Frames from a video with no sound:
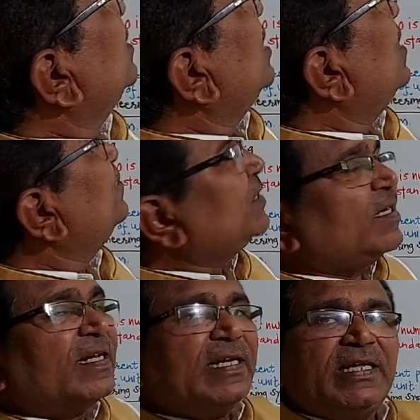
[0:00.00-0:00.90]
After
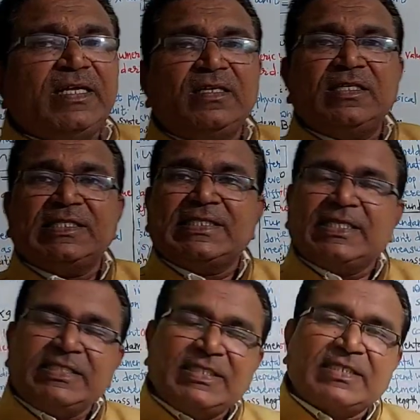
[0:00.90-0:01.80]
learning
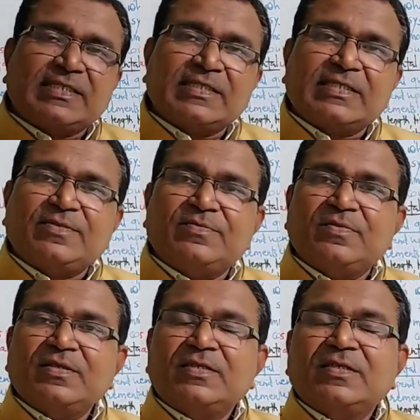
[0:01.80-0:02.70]
Cgs system,
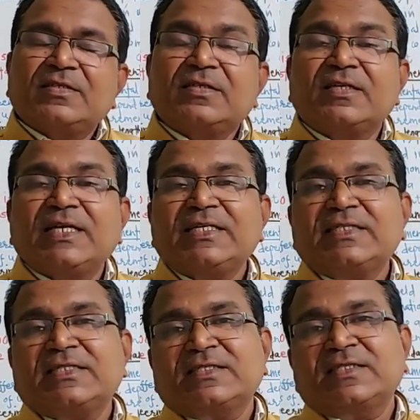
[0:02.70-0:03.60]
the
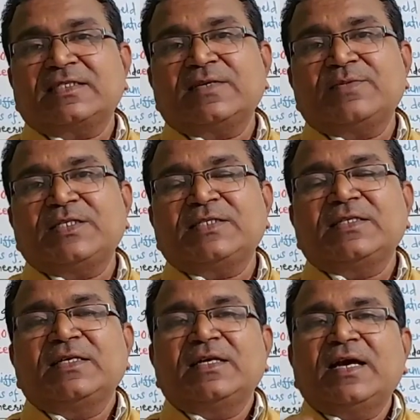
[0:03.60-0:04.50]
next system is
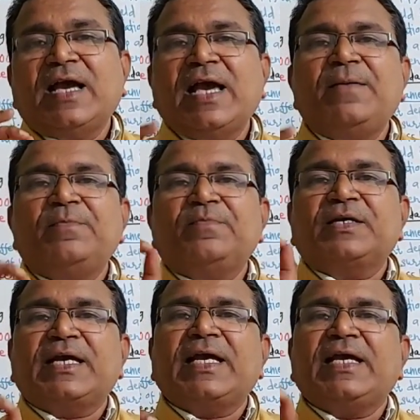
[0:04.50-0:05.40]

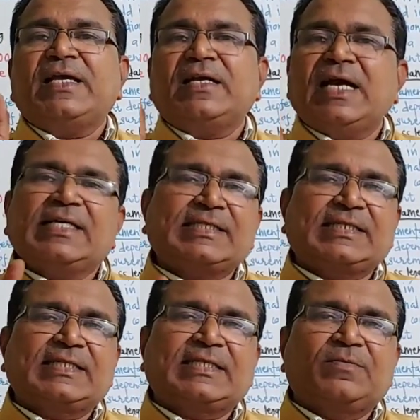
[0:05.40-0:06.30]
MKS
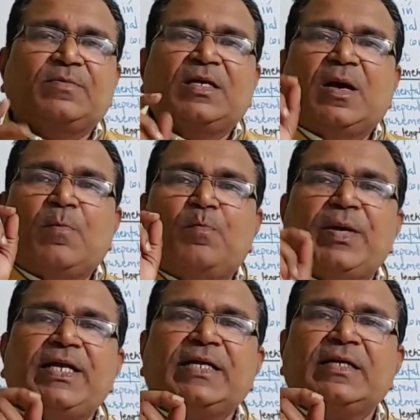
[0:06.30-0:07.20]
system,
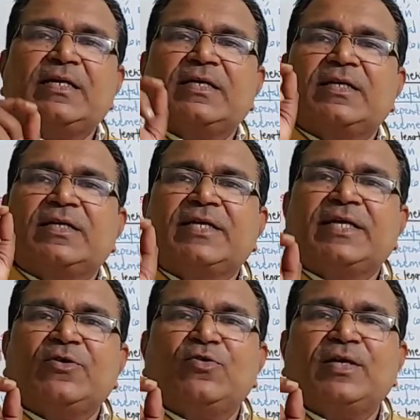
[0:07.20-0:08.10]
meter,
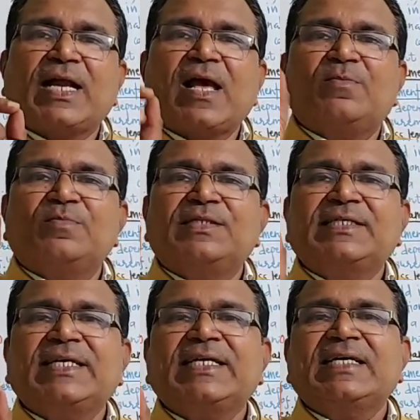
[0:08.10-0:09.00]
kilogram,
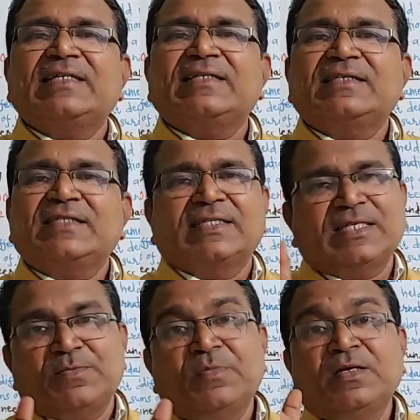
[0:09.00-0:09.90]
second
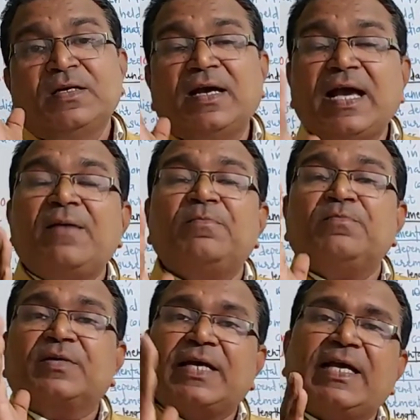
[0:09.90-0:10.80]
system.
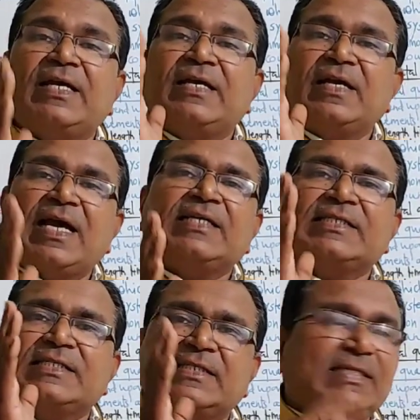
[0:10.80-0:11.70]
MKS
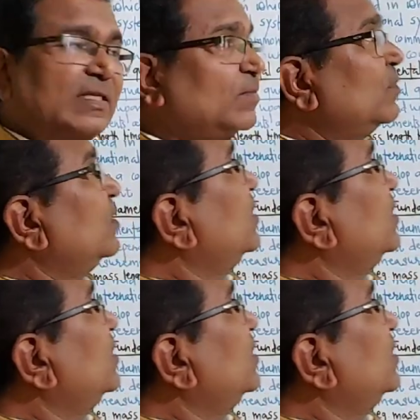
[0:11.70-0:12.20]
system.